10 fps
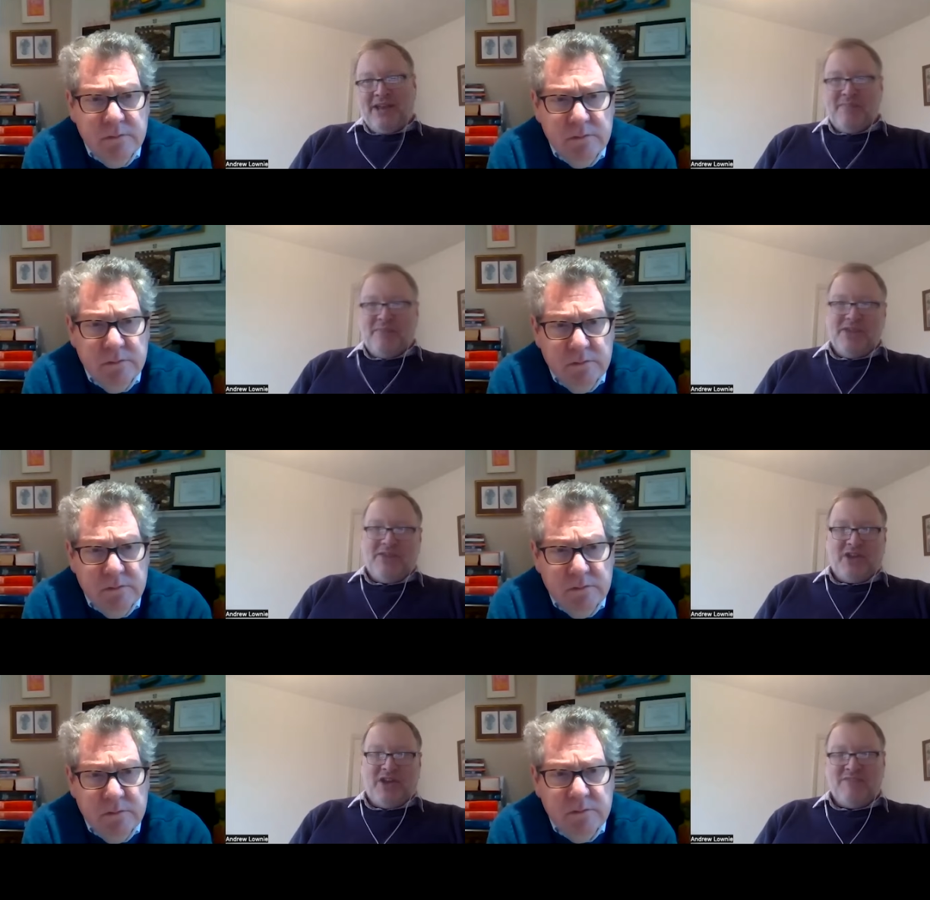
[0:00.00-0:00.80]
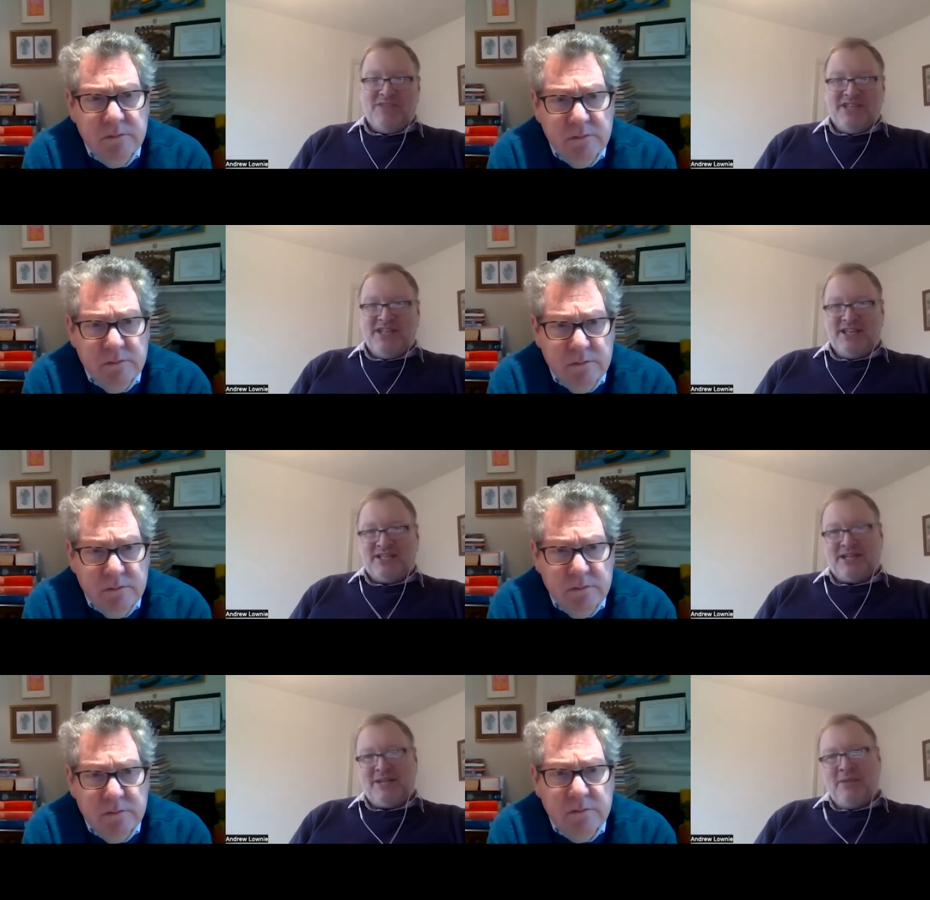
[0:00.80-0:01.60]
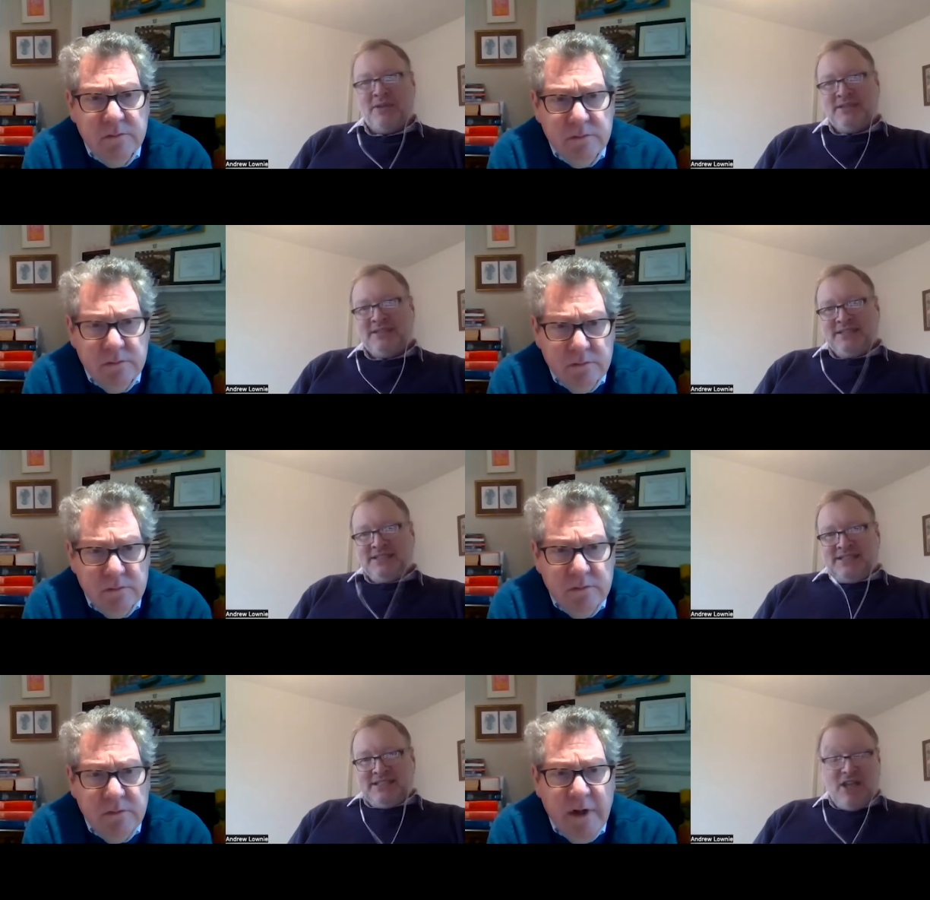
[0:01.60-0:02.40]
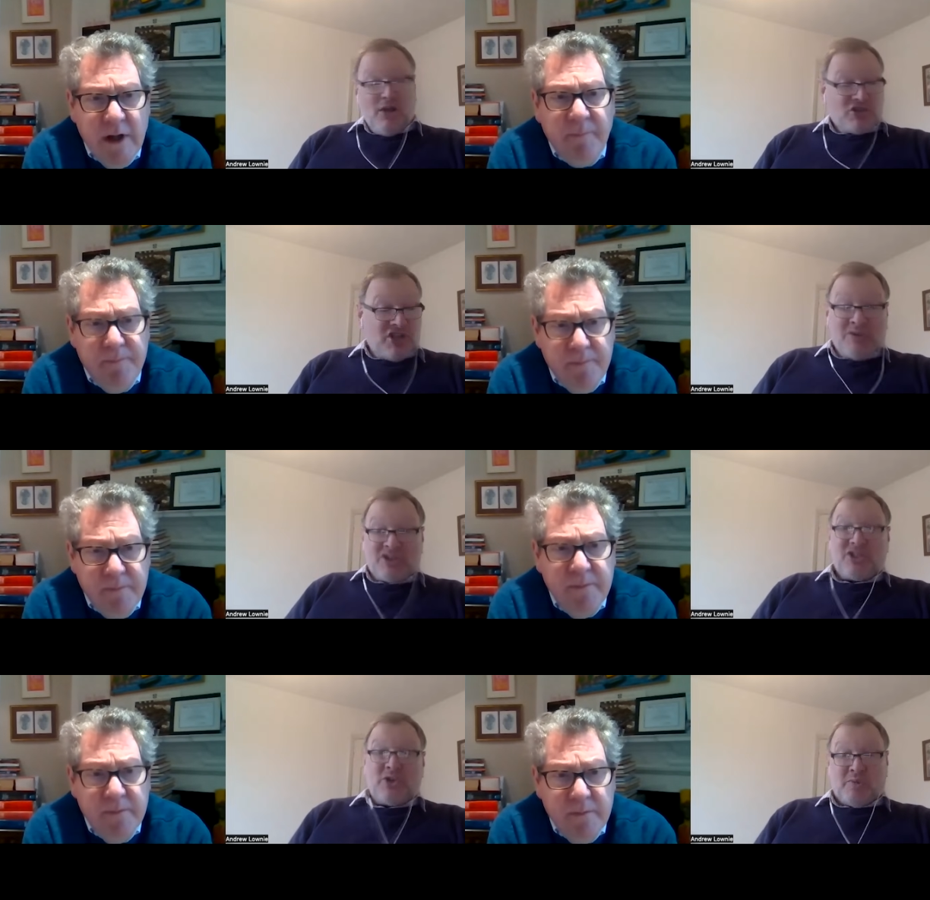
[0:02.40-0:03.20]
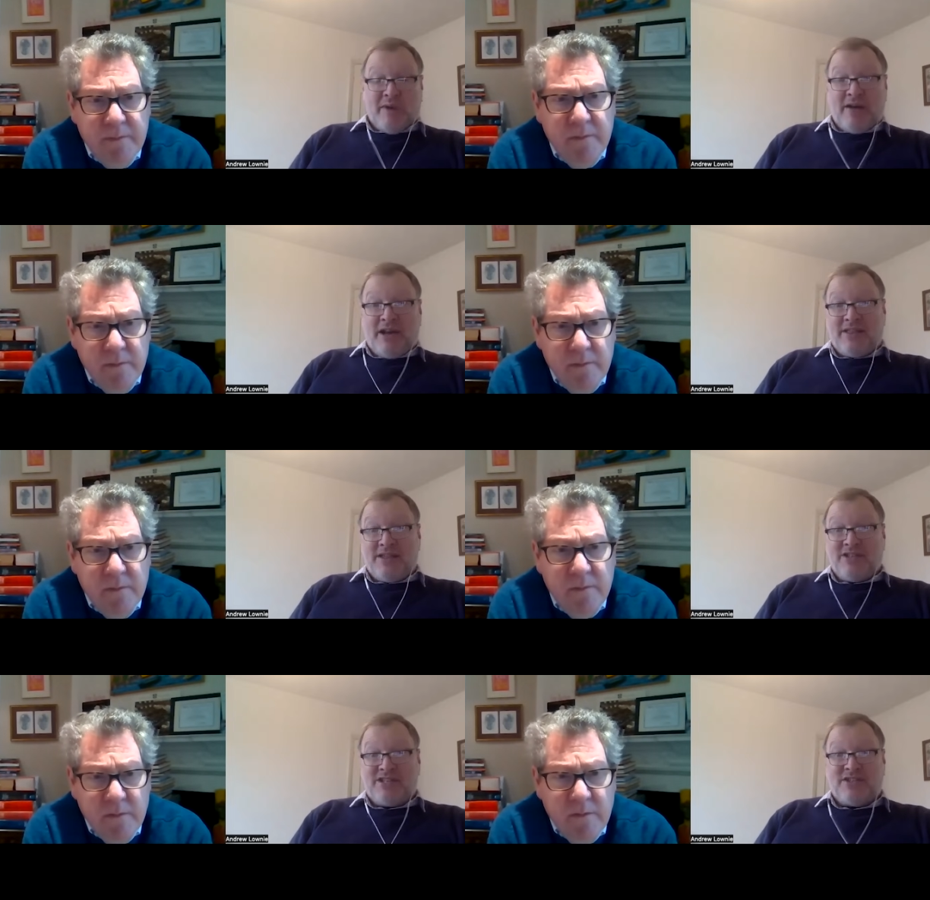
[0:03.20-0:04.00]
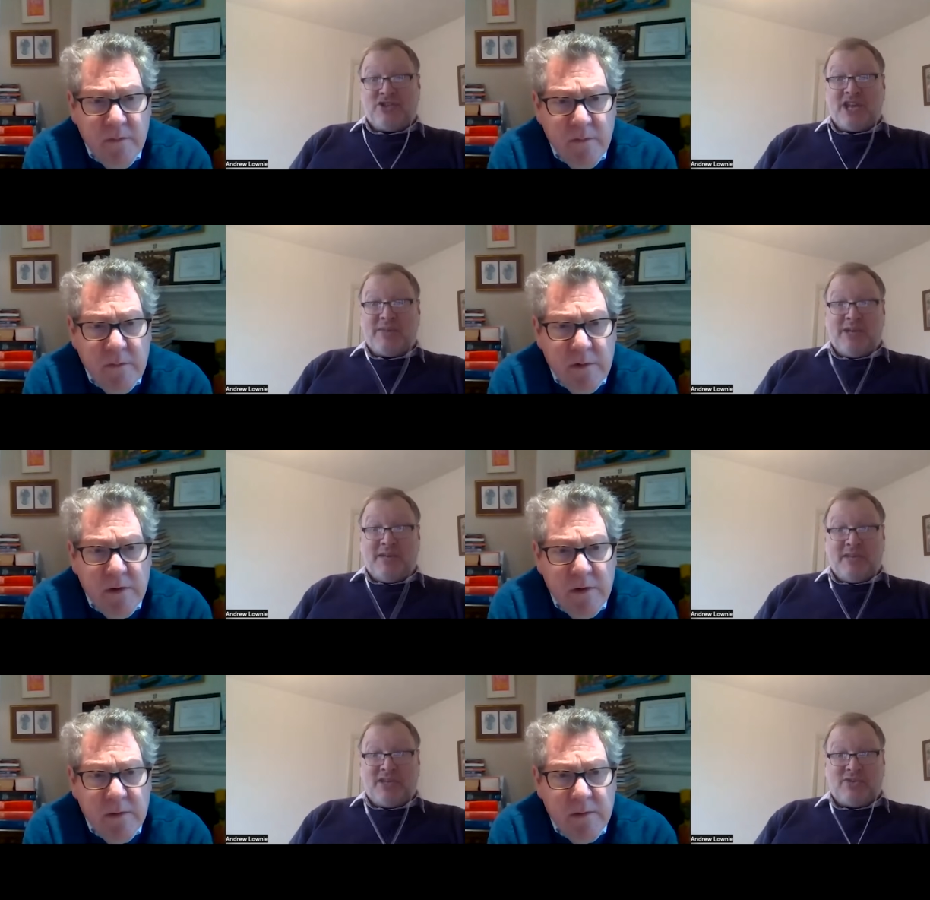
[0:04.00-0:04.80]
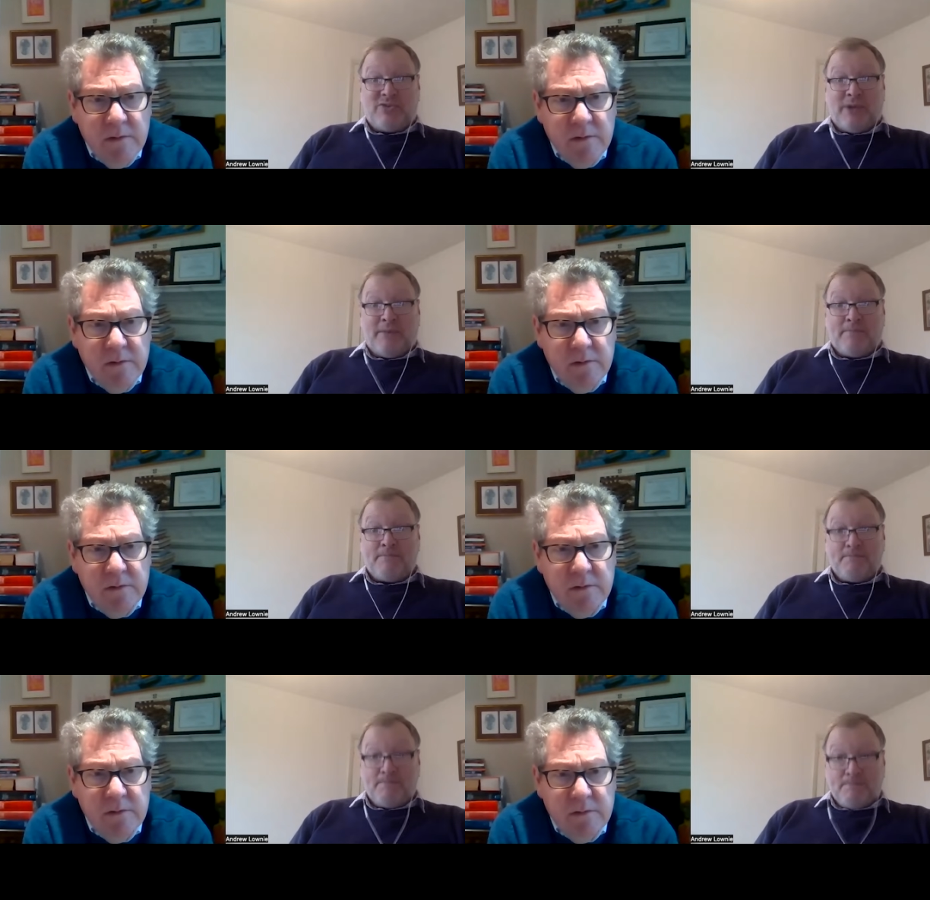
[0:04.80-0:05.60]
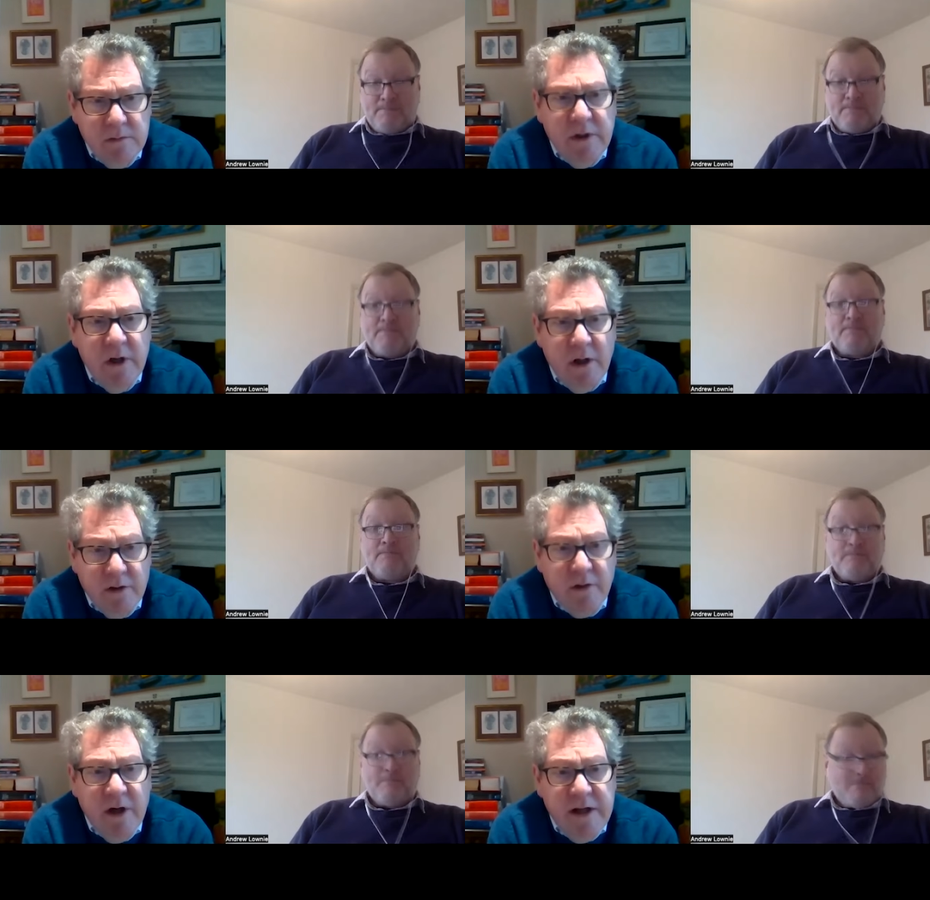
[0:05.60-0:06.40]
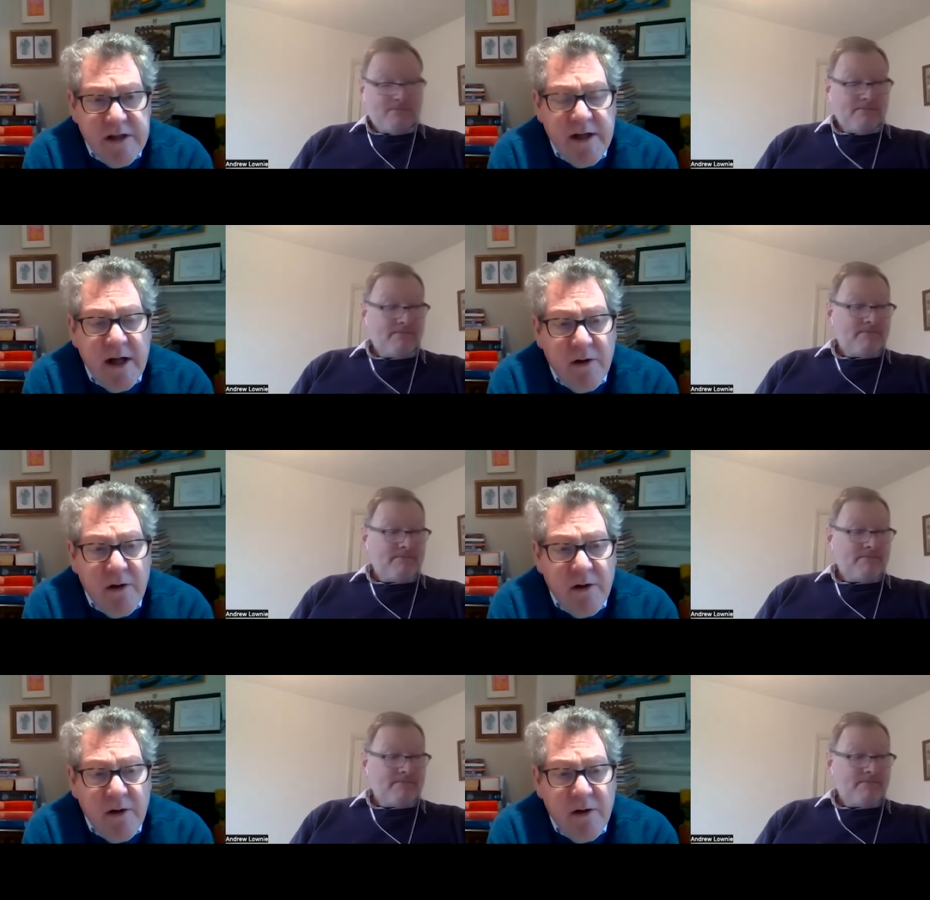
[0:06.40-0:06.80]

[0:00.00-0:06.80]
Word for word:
Speaker 1: end up being in the government in a year's time. Yeah. No, so much to talk about, and I think this is a genuinely big story.
Speaker 2: Yeah, great. And how